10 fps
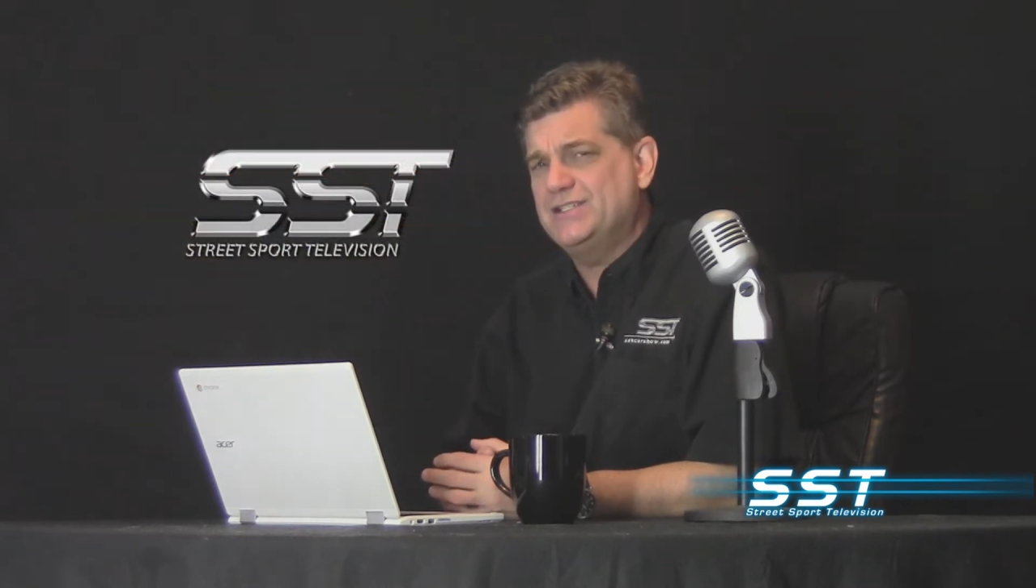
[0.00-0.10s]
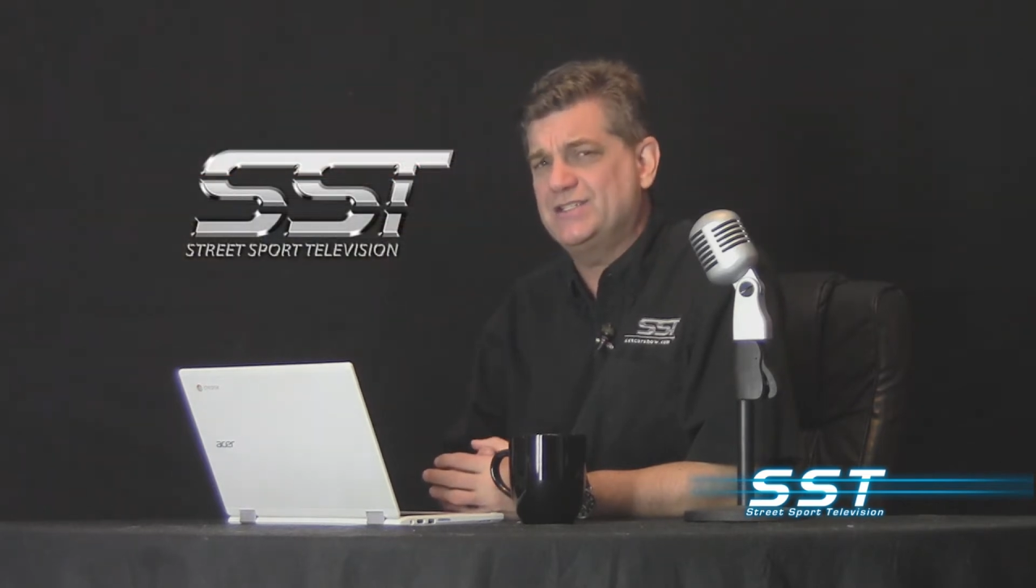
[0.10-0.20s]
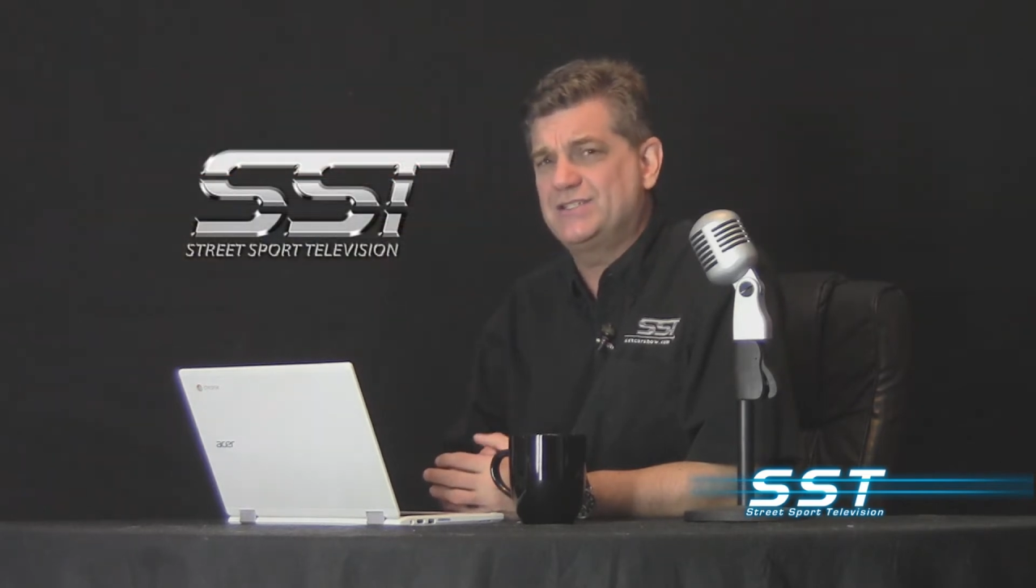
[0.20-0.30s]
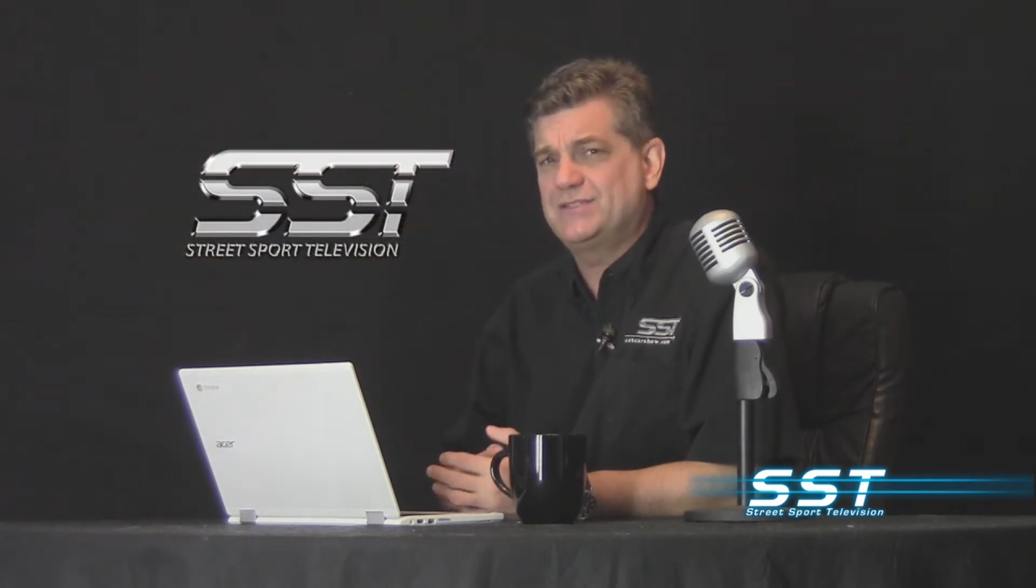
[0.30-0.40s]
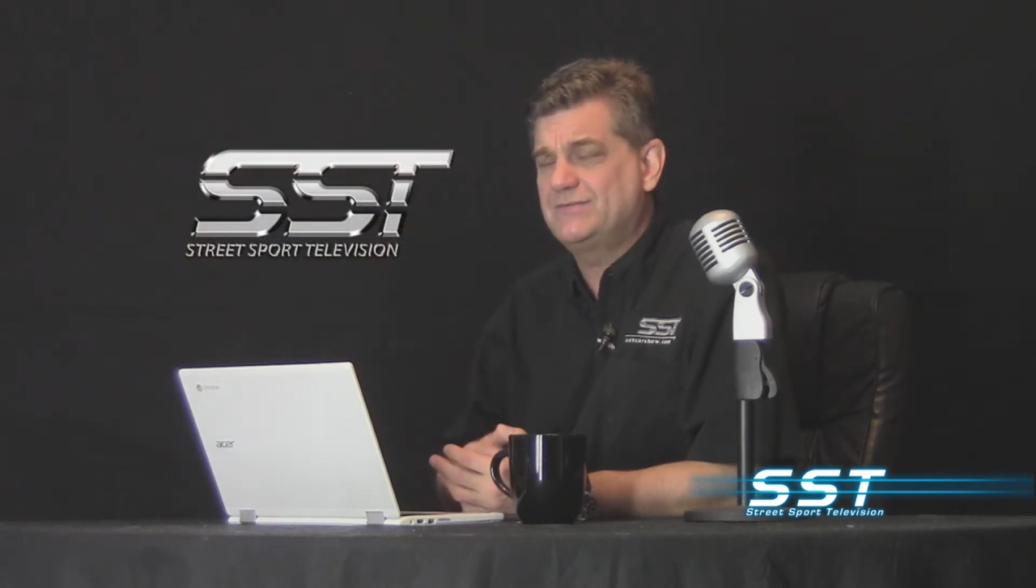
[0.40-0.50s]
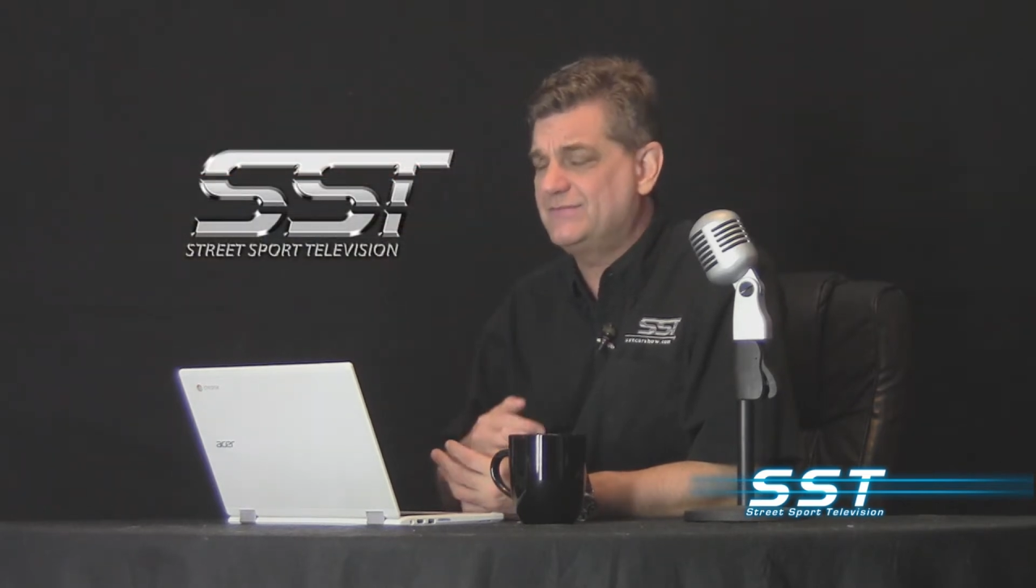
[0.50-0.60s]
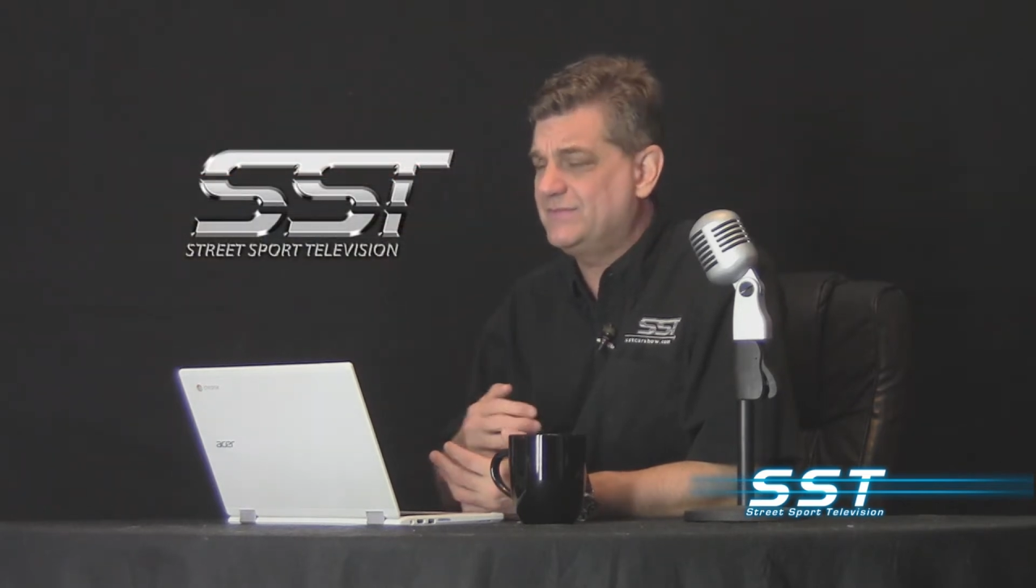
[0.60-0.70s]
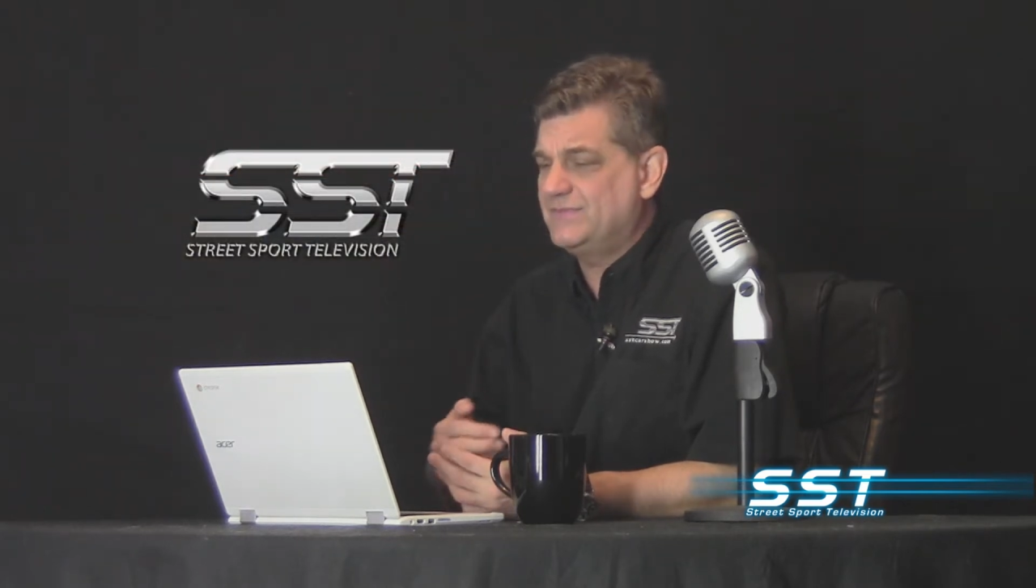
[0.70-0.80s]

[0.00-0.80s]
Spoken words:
is